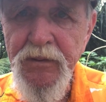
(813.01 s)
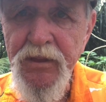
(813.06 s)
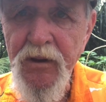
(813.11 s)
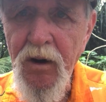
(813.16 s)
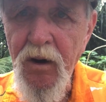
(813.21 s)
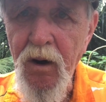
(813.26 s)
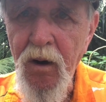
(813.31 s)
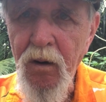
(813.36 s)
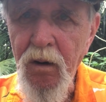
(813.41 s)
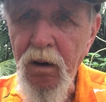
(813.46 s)

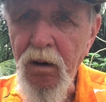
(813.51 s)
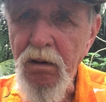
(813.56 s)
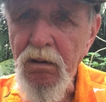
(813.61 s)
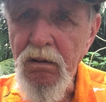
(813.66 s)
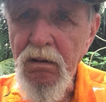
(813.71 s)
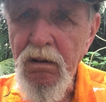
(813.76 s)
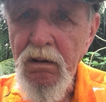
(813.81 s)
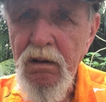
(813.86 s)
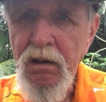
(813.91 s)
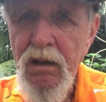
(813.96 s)
her
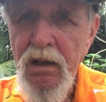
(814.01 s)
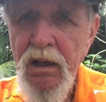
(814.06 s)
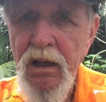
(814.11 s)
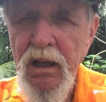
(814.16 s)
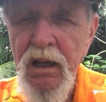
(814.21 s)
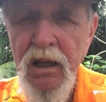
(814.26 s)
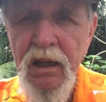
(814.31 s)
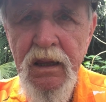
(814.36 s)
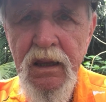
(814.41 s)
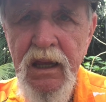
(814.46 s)

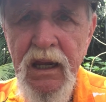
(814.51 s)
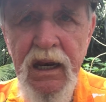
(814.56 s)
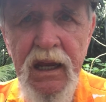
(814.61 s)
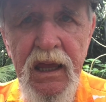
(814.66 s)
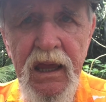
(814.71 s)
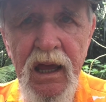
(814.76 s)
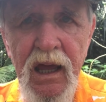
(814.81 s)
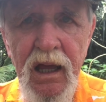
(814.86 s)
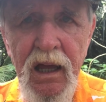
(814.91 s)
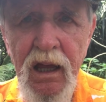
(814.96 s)

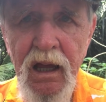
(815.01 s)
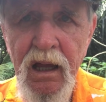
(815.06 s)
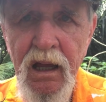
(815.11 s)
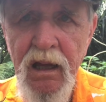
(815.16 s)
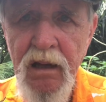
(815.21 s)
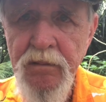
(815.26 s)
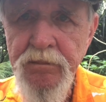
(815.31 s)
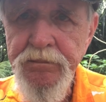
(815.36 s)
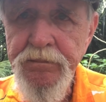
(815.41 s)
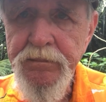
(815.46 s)
getting her